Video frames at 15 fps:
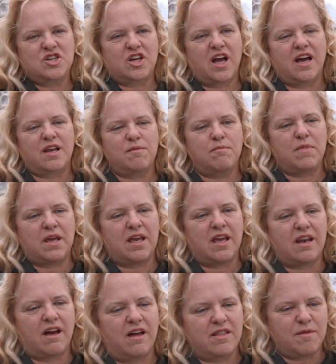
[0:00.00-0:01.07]
You kind of
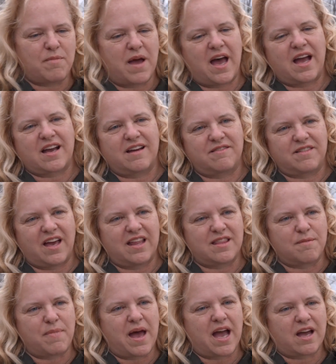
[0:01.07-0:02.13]
meet at the back of
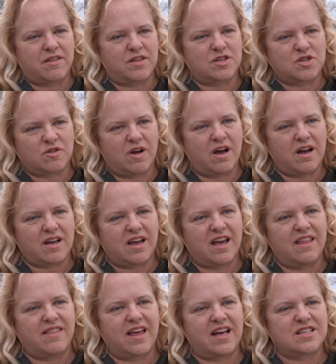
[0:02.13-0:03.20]
the truck,
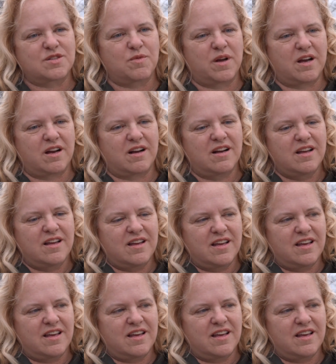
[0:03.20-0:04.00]
and that's where